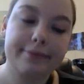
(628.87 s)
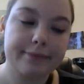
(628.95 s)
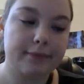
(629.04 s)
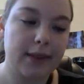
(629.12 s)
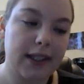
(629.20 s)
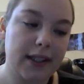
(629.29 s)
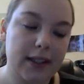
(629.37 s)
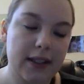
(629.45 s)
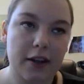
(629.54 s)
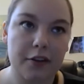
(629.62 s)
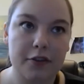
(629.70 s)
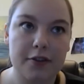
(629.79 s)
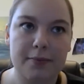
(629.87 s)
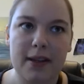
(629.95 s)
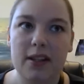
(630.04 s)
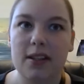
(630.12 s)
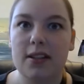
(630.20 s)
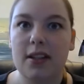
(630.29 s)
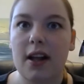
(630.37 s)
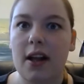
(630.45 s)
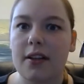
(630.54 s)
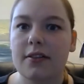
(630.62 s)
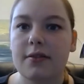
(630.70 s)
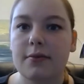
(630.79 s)
my arts methods
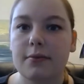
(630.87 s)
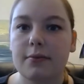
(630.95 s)
class,